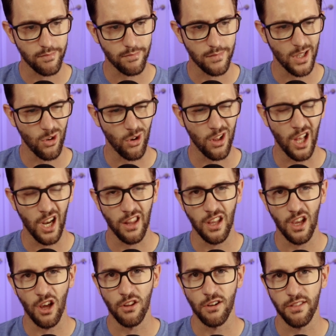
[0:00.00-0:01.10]
a lot of the
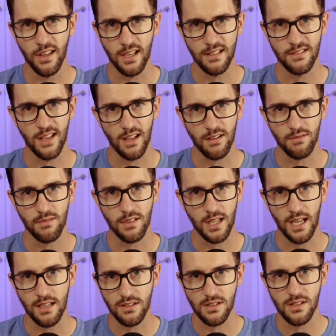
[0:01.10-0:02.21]
other things that
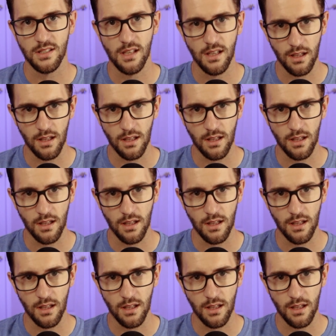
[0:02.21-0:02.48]
Texas,